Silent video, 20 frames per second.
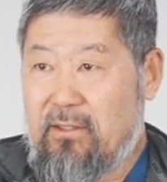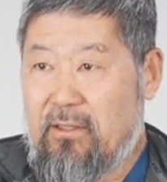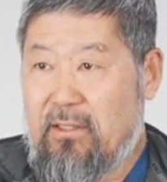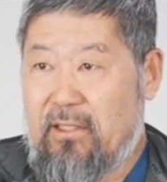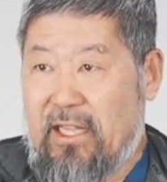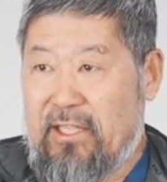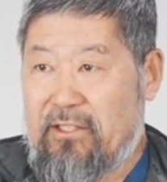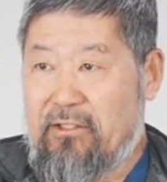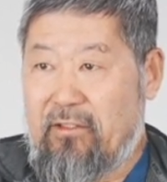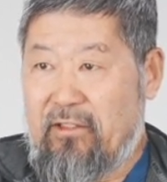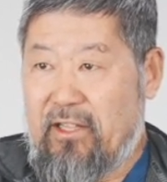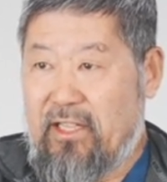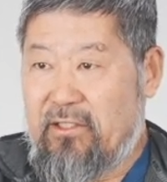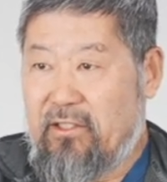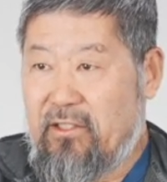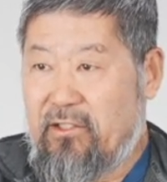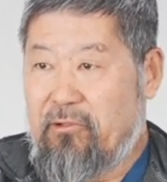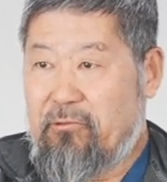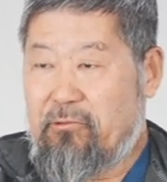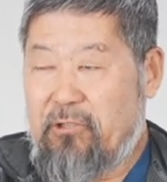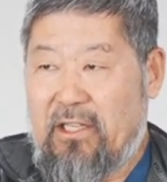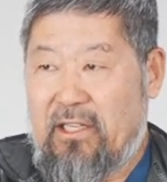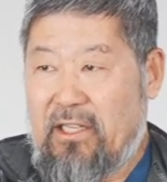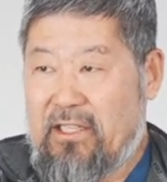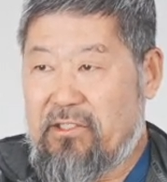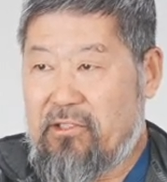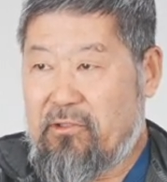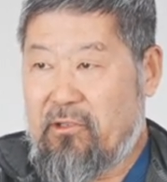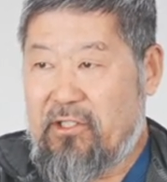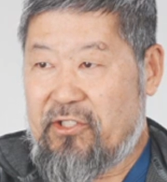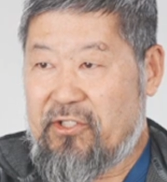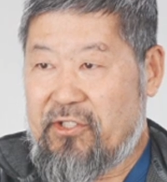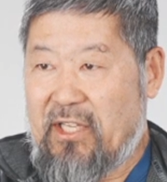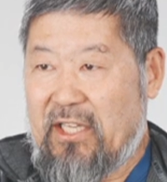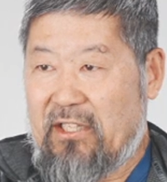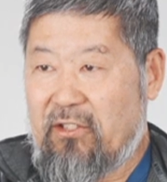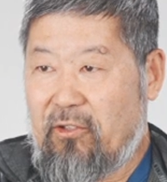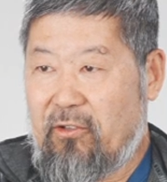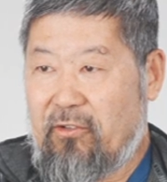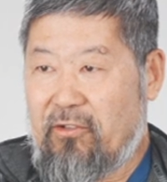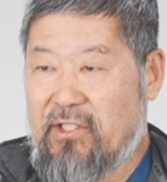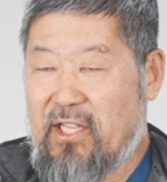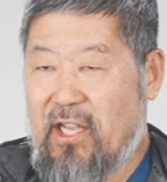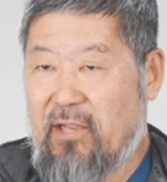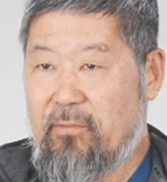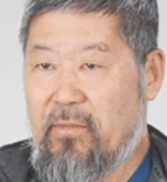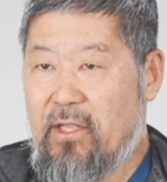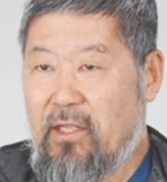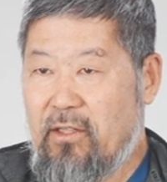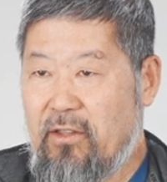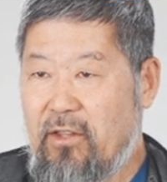And then you realize you are stuck all the time.